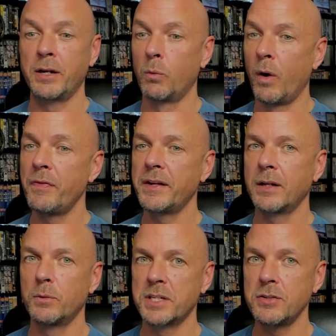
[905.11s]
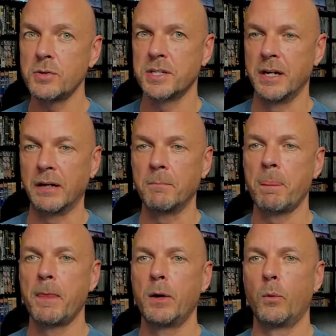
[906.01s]
And one thing that was interesting
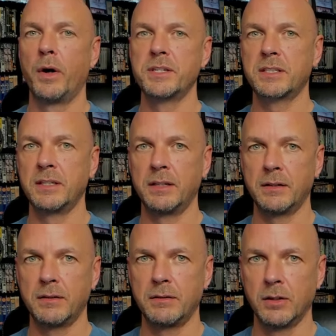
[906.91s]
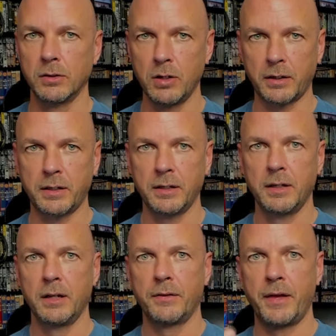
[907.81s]
was the look
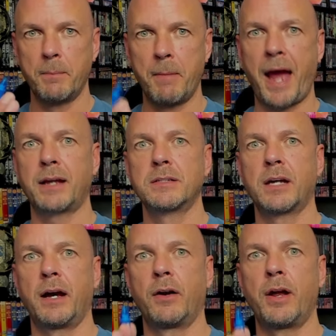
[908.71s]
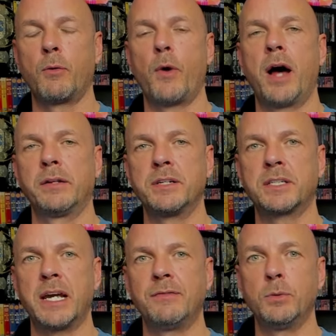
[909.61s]
that McIntyre and Rollins
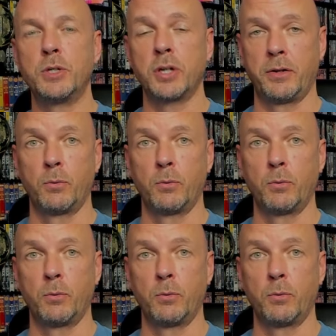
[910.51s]
gave to each other.